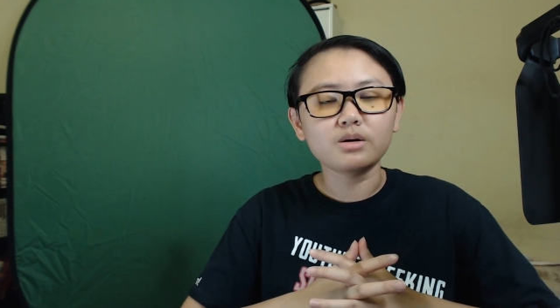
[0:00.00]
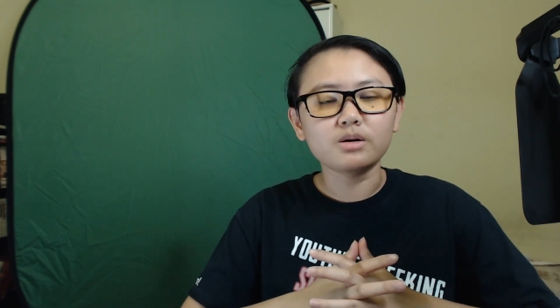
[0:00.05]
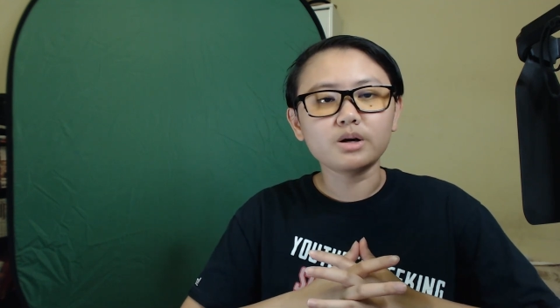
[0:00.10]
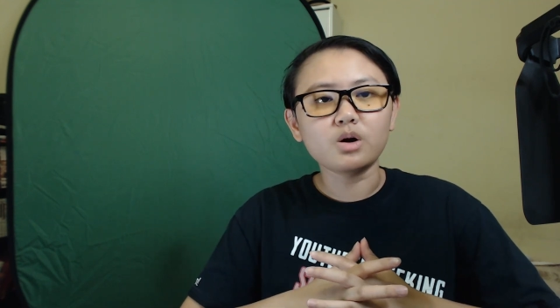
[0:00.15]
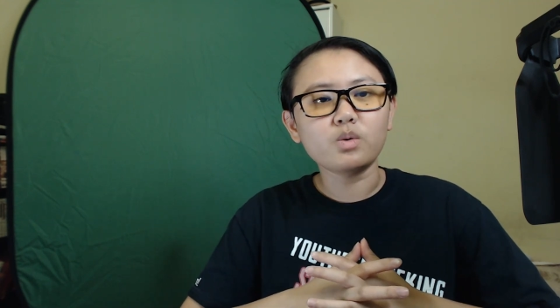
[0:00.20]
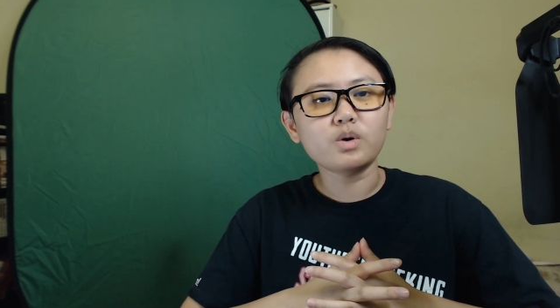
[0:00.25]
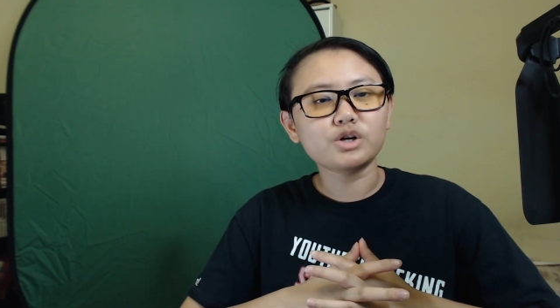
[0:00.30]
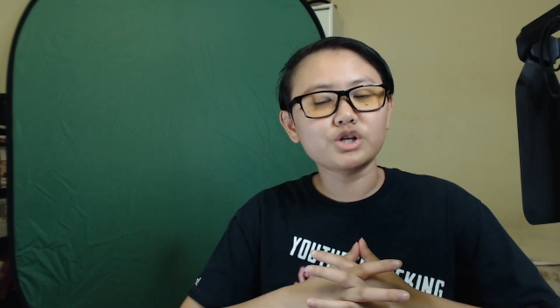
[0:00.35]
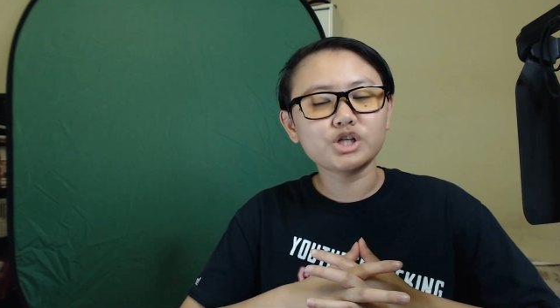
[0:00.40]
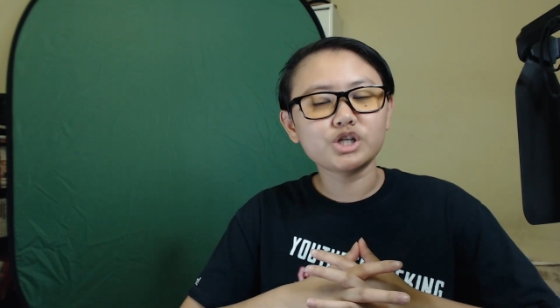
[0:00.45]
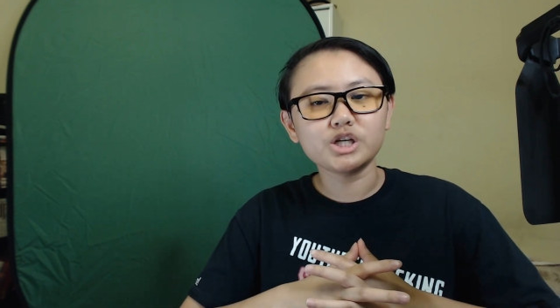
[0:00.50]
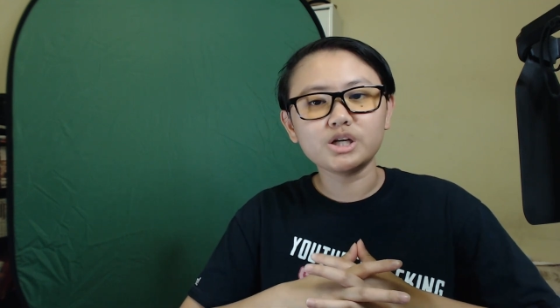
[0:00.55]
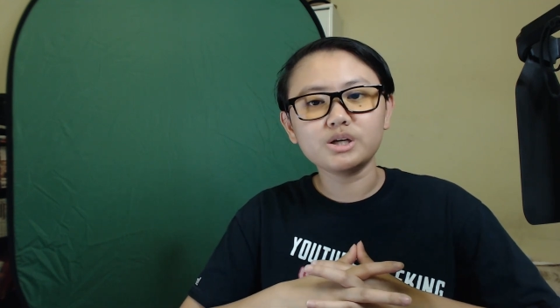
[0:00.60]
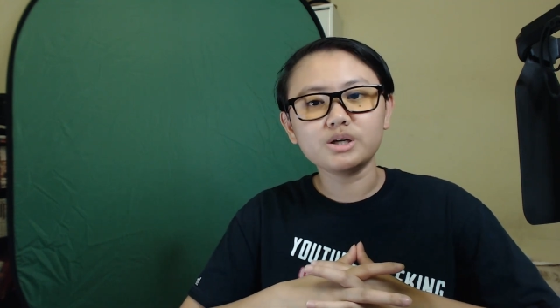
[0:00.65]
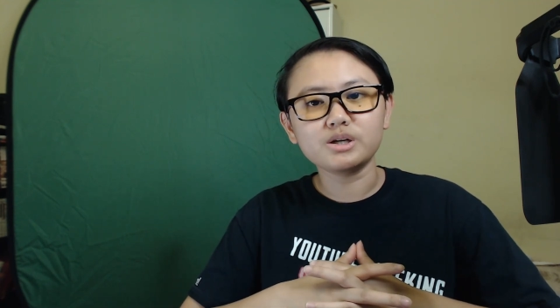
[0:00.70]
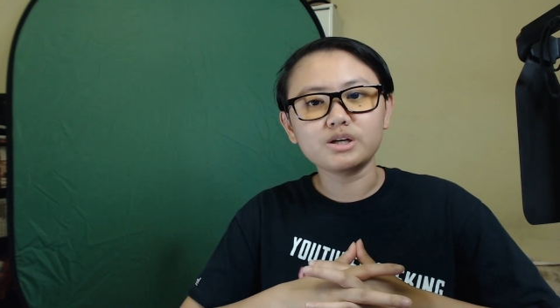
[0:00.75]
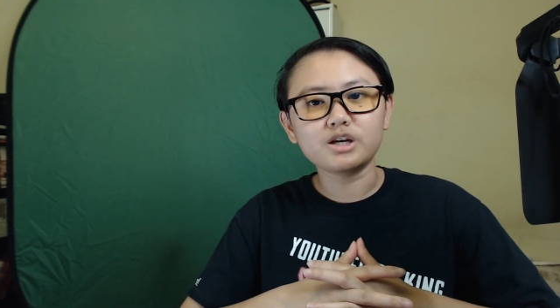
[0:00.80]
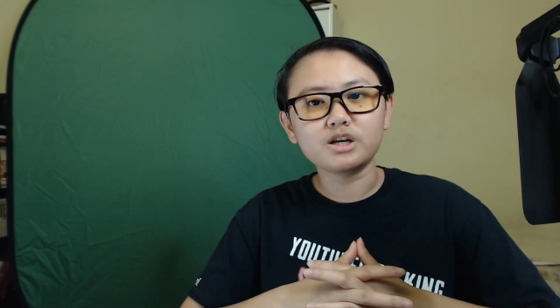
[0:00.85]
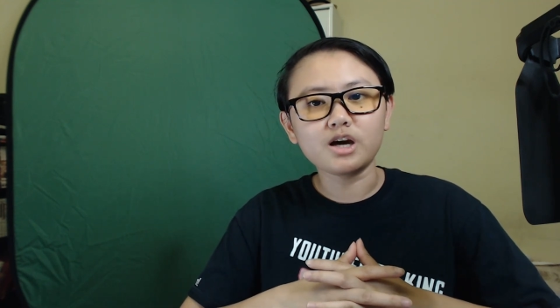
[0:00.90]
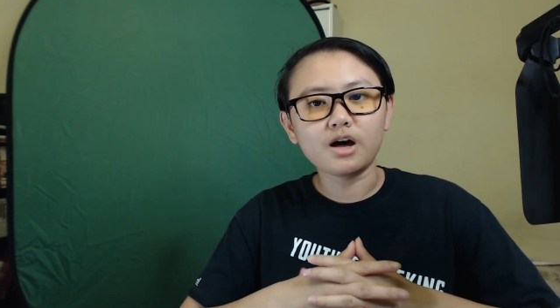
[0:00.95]
Don't know where
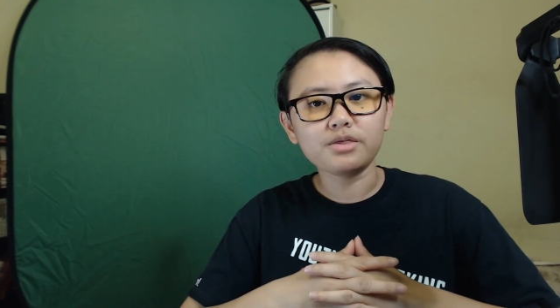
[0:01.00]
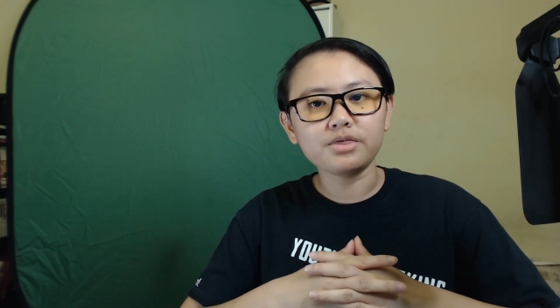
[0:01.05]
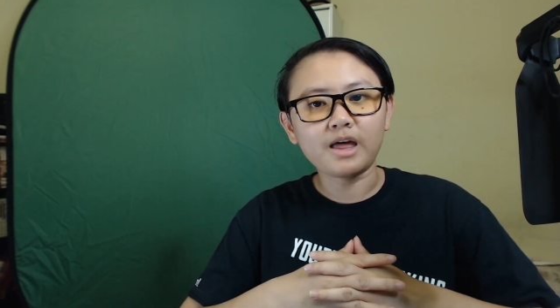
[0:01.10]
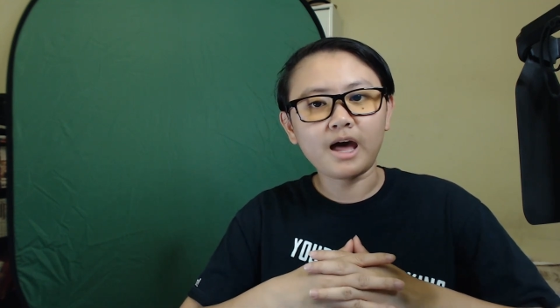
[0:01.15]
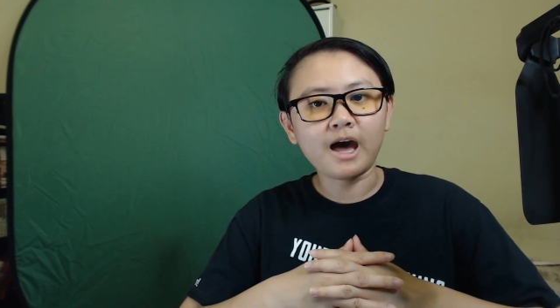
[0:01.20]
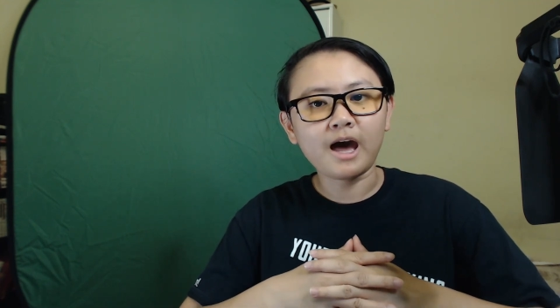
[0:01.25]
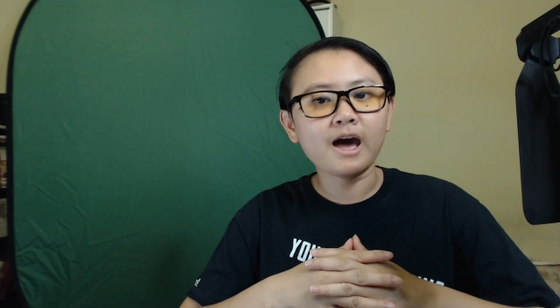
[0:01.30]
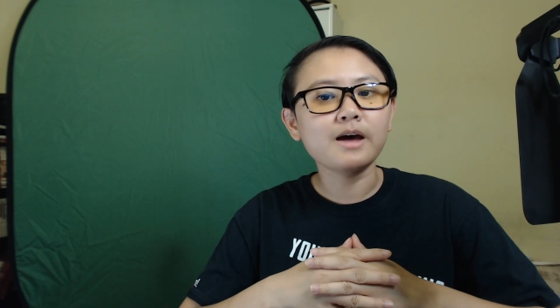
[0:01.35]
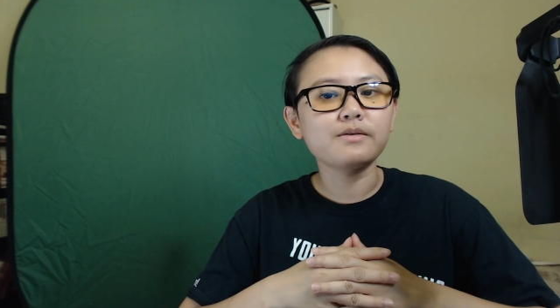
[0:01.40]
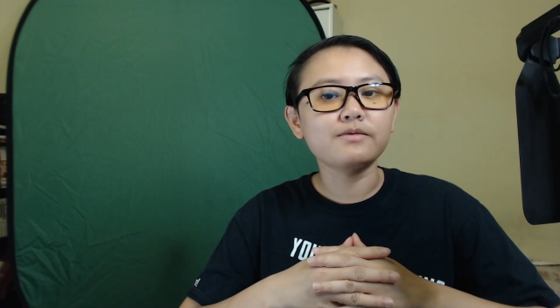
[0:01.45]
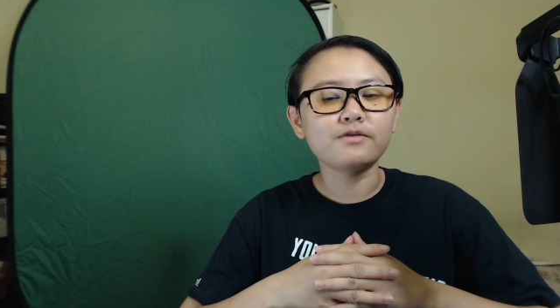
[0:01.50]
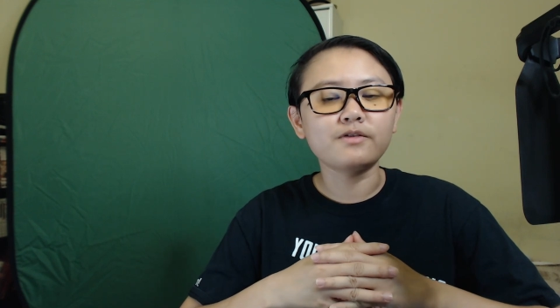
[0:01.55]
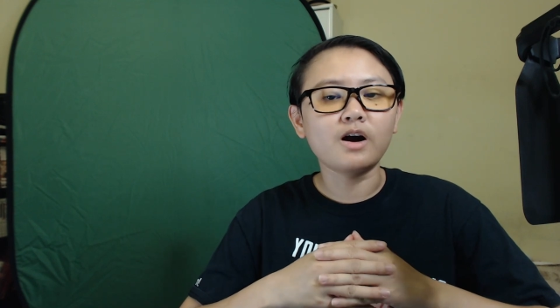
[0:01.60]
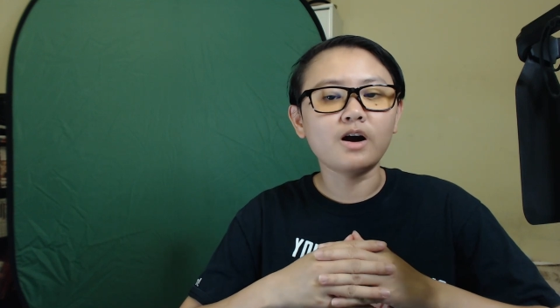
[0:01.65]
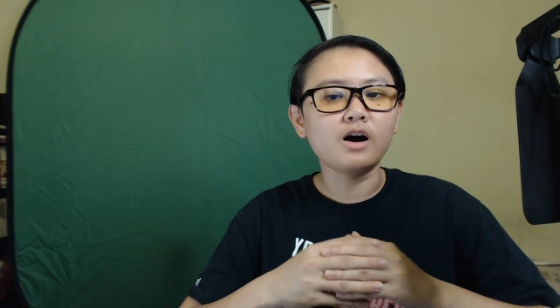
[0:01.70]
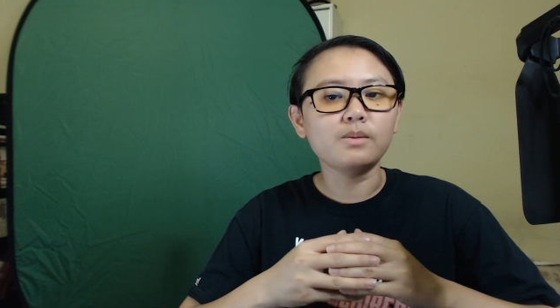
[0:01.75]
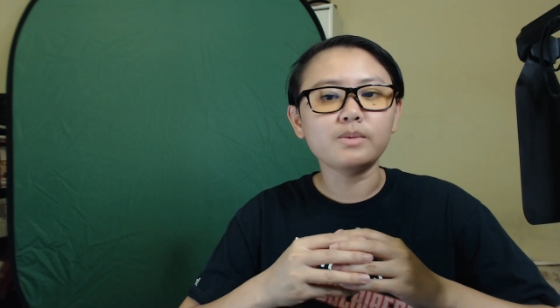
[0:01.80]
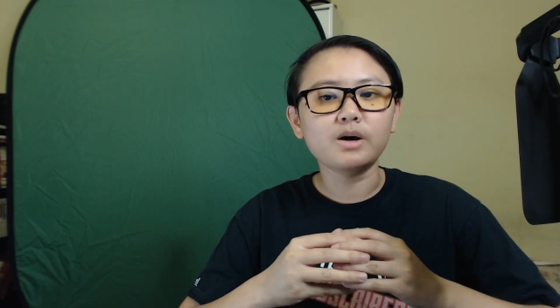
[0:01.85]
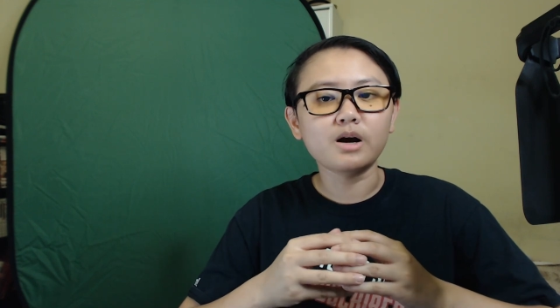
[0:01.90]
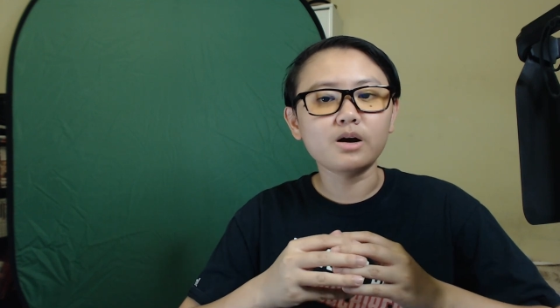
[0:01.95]
she got that from.